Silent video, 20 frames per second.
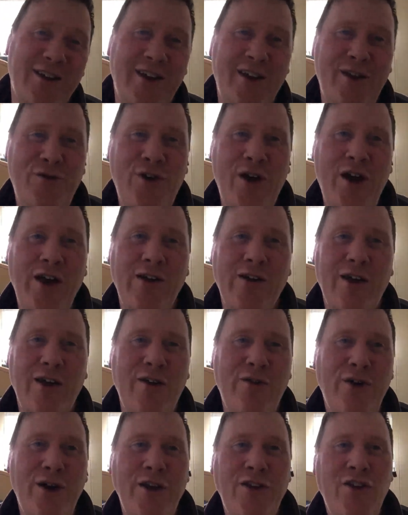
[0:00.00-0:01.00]
If
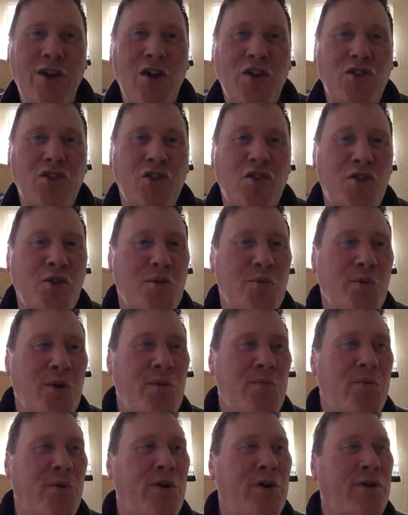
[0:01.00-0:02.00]
I talk to 2
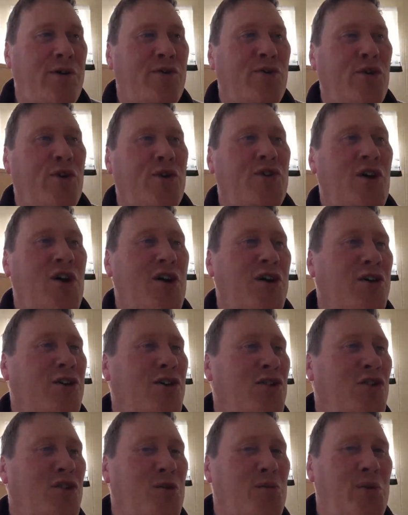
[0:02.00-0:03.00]
people, if we're talking to
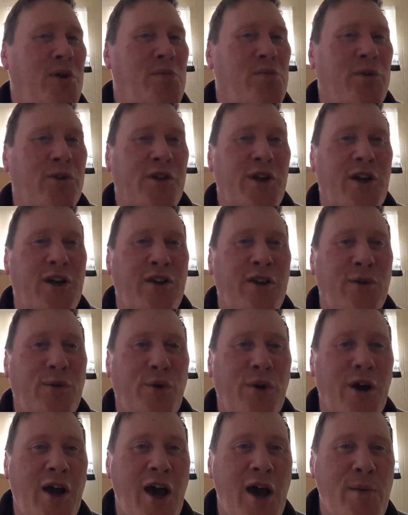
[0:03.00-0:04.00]
2 people, Gundit,
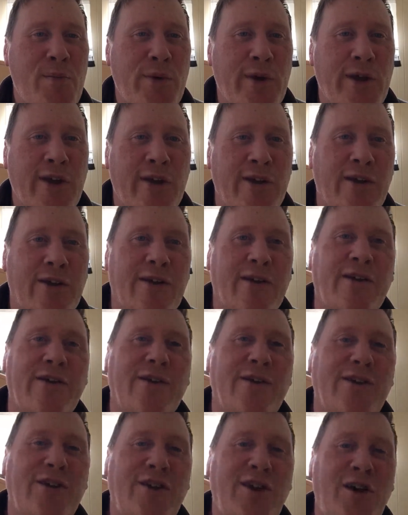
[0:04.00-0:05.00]
we're happy,
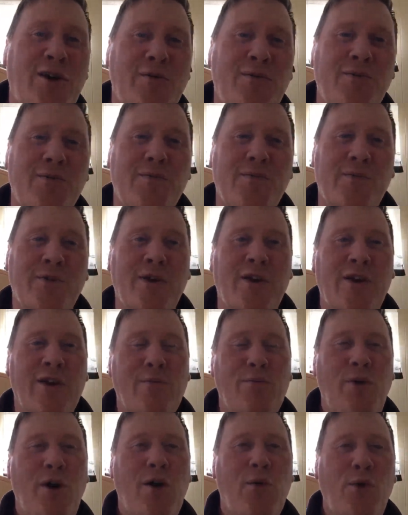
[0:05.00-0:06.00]
you know.
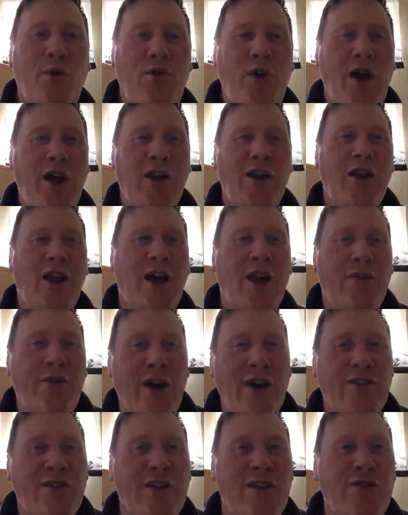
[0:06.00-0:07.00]
But we've had a lot of
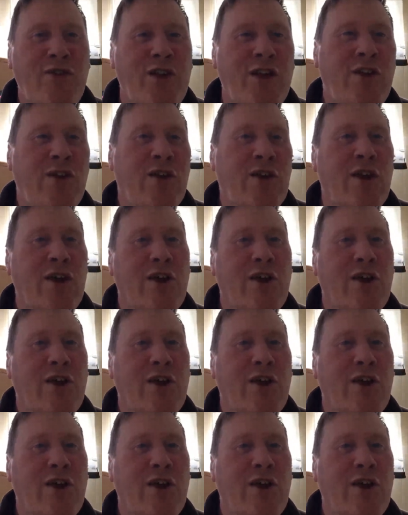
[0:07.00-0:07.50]
activity.